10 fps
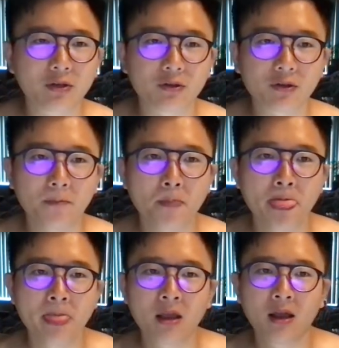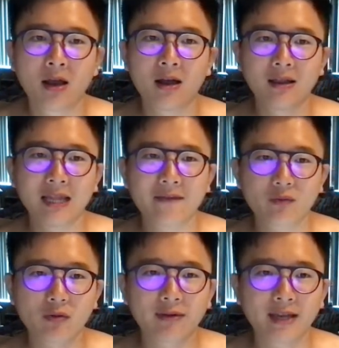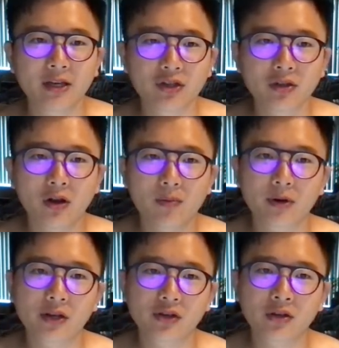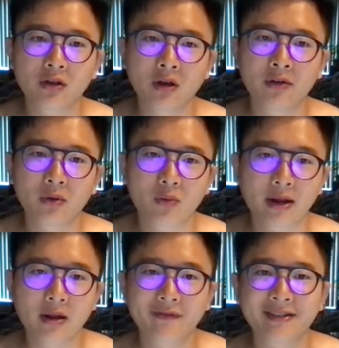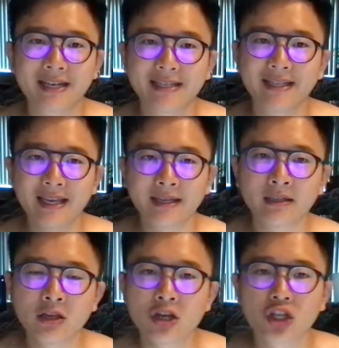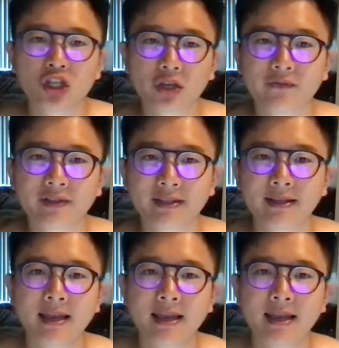So a left rotation operation on array of size n shifts